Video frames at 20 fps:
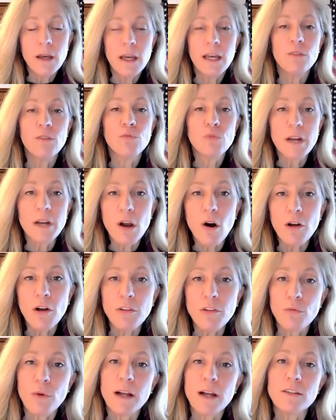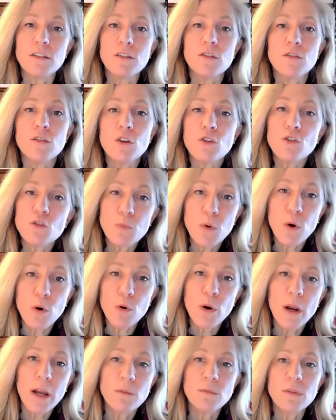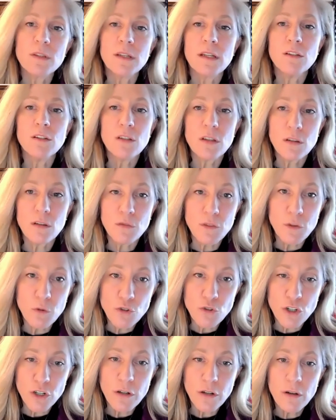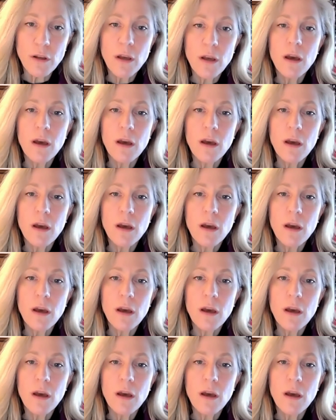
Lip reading: It reauthorizes those programs into the future.